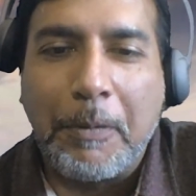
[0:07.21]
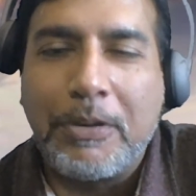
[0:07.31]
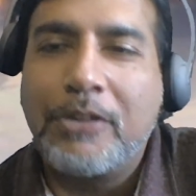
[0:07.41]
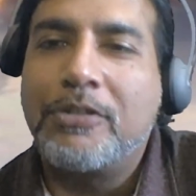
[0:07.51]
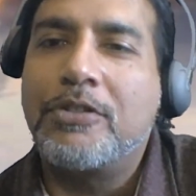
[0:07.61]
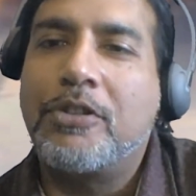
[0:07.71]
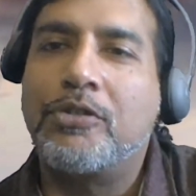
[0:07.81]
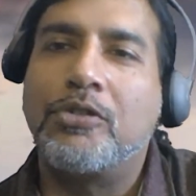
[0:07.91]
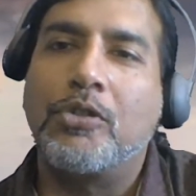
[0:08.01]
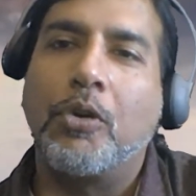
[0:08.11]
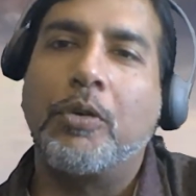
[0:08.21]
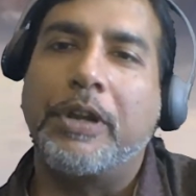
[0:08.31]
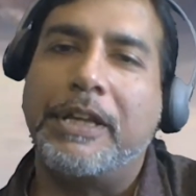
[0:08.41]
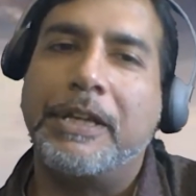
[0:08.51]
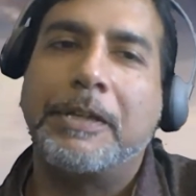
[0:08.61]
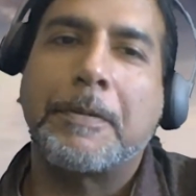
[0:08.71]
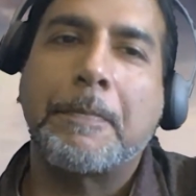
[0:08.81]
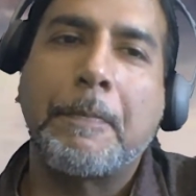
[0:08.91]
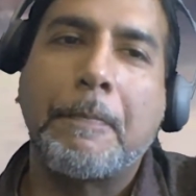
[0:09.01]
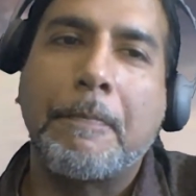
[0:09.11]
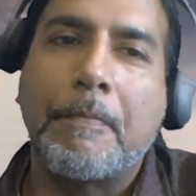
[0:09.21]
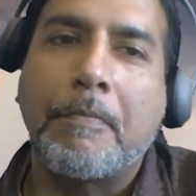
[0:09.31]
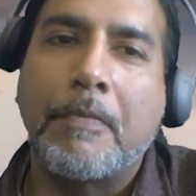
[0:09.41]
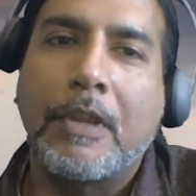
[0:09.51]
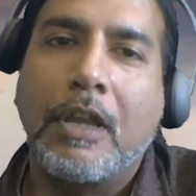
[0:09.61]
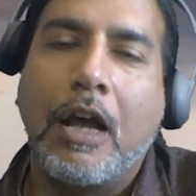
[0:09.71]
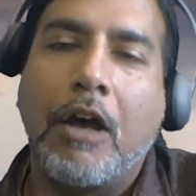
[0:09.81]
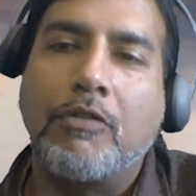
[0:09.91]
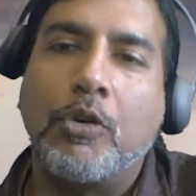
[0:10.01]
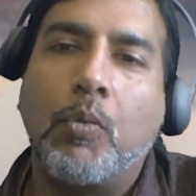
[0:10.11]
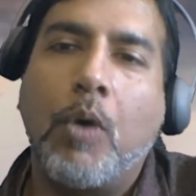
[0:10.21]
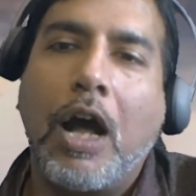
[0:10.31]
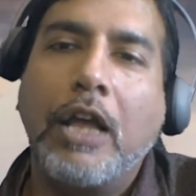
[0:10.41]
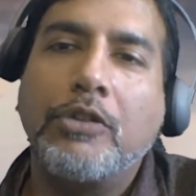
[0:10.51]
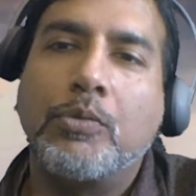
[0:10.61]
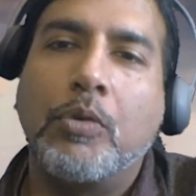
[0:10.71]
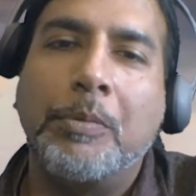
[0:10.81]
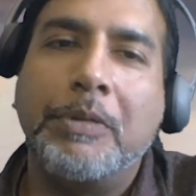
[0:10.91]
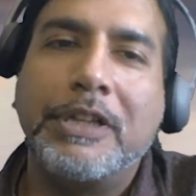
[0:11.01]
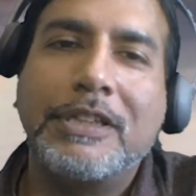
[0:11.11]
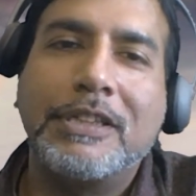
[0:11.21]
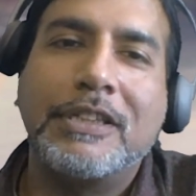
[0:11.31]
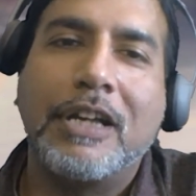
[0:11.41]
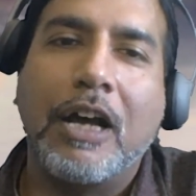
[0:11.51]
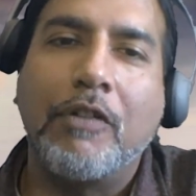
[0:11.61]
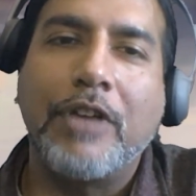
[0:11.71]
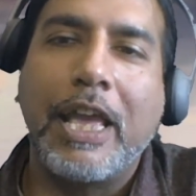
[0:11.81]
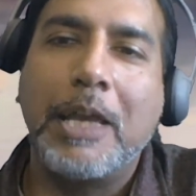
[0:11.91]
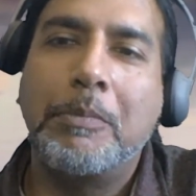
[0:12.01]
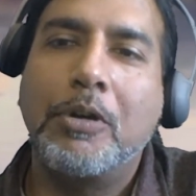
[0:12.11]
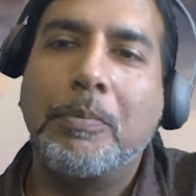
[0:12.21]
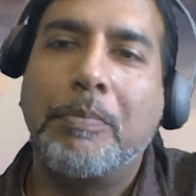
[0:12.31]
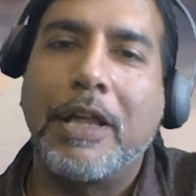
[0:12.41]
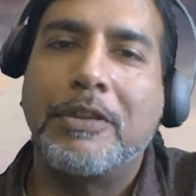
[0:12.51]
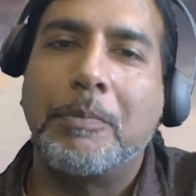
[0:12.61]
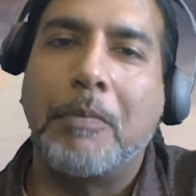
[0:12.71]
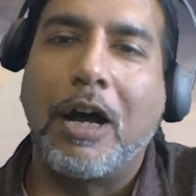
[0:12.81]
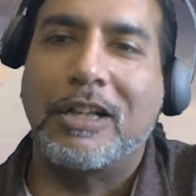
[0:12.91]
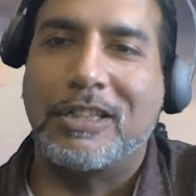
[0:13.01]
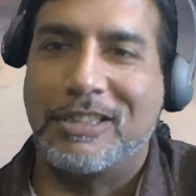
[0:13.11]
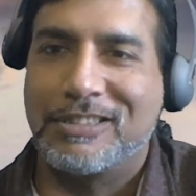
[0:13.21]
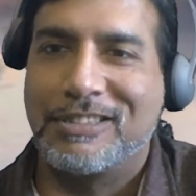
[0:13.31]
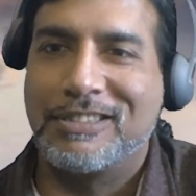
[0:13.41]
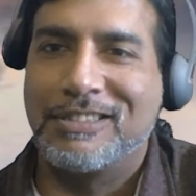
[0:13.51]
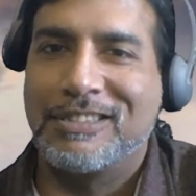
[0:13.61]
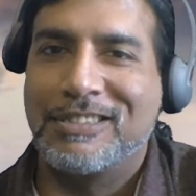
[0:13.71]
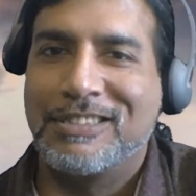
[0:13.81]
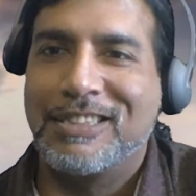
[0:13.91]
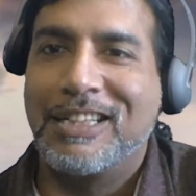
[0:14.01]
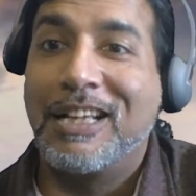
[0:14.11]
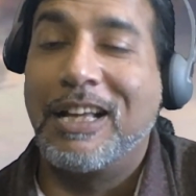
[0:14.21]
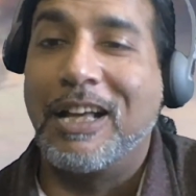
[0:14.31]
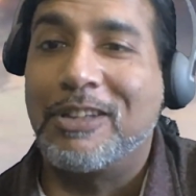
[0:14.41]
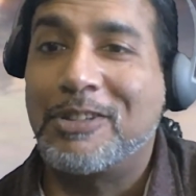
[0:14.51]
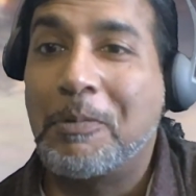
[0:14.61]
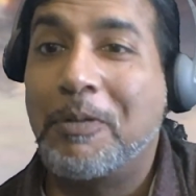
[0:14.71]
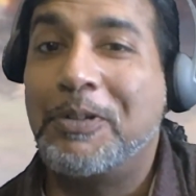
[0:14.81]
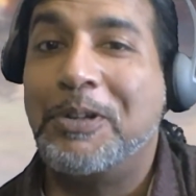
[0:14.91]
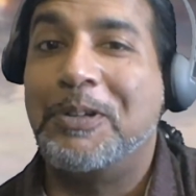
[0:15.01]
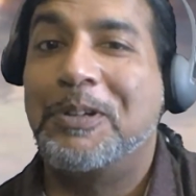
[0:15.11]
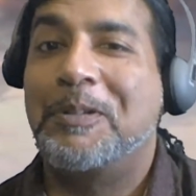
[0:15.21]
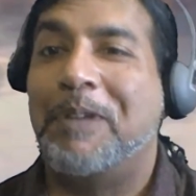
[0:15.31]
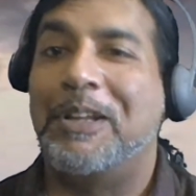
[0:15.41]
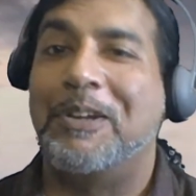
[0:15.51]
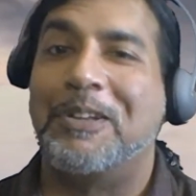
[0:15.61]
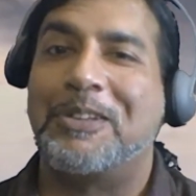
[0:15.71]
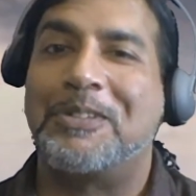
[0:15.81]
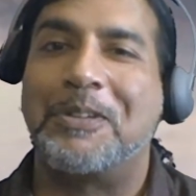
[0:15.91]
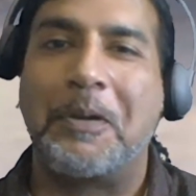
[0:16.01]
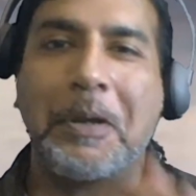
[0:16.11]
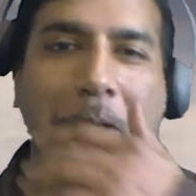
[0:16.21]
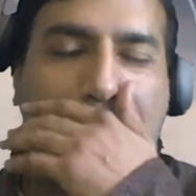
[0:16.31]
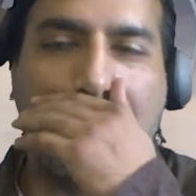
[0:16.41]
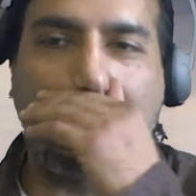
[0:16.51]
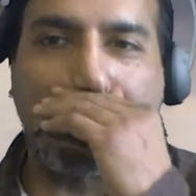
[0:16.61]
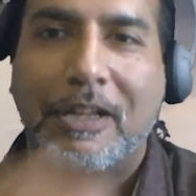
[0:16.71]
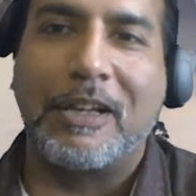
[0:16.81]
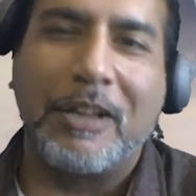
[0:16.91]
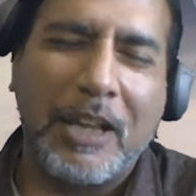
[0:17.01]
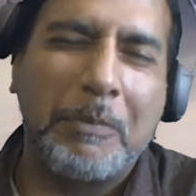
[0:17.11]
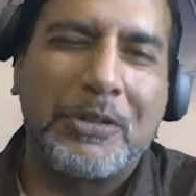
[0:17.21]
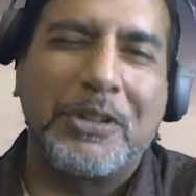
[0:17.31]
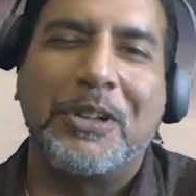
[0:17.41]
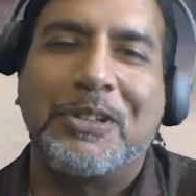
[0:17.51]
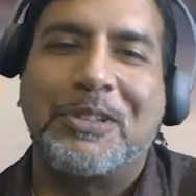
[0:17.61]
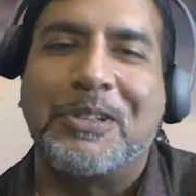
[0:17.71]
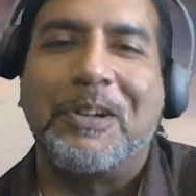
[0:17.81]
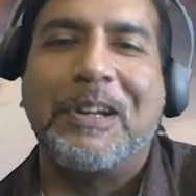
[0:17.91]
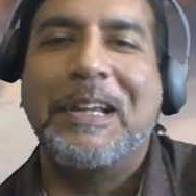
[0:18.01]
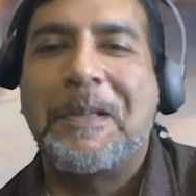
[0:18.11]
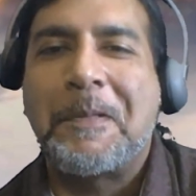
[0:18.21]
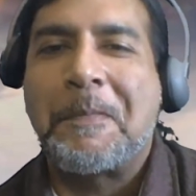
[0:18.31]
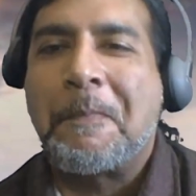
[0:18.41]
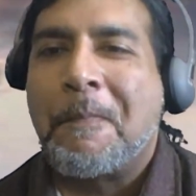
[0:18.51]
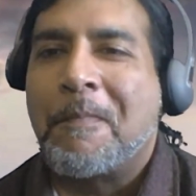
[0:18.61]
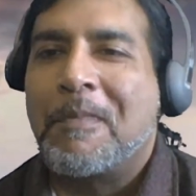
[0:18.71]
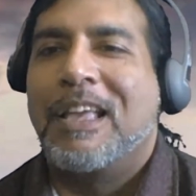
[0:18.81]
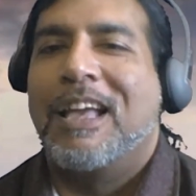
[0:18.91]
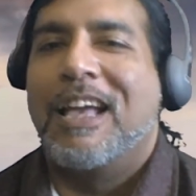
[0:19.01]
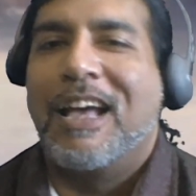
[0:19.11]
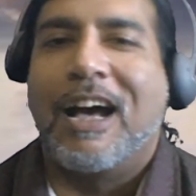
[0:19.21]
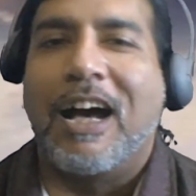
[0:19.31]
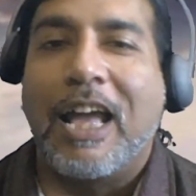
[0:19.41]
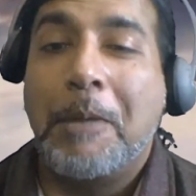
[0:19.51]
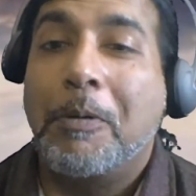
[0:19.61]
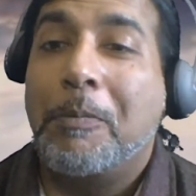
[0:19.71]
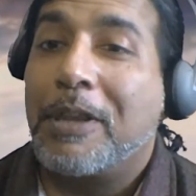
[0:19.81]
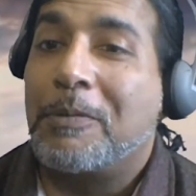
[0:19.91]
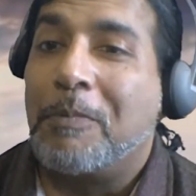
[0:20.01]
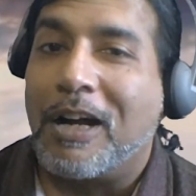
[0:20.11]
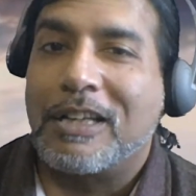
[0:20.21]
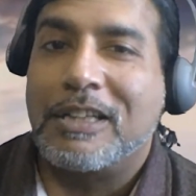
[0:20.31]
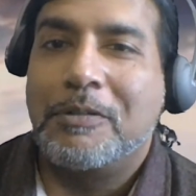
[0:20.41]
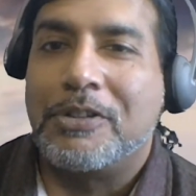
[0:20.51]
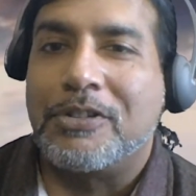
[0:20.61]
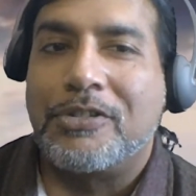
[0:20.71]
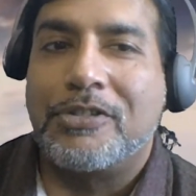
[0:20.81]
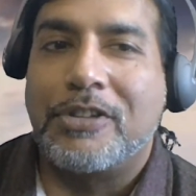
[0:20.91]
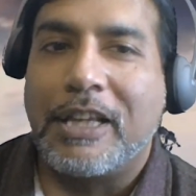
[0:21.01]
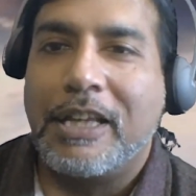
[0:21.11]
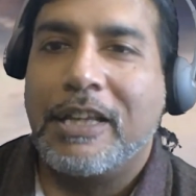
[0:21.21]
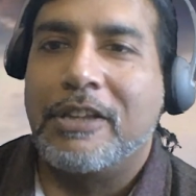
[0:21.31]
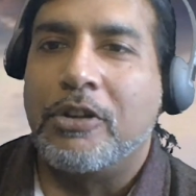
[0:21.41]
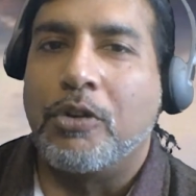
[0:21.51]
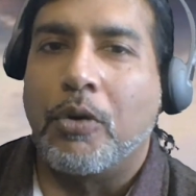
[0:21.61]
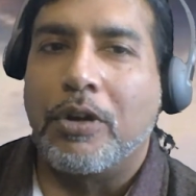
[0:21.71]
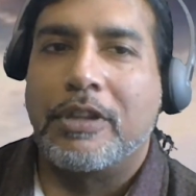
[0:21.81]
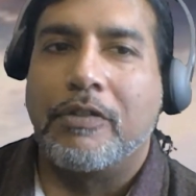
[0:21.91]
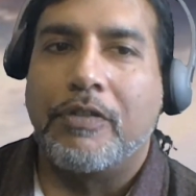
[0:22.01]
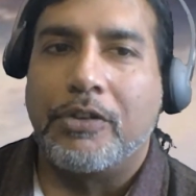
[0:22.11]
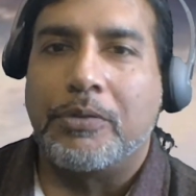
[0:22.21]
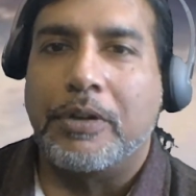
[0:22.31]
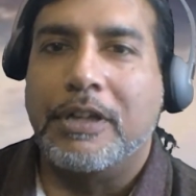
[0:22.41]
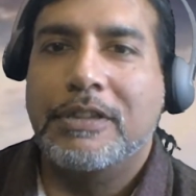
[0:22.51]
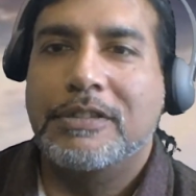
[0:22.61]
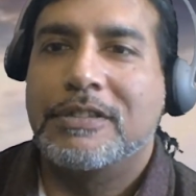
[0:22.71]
This is the story of the wise woman of Abel Beth Maachah. Some of you may know this story. It's an obscure story. Abel Beth Maachah was a city in the north of Israel.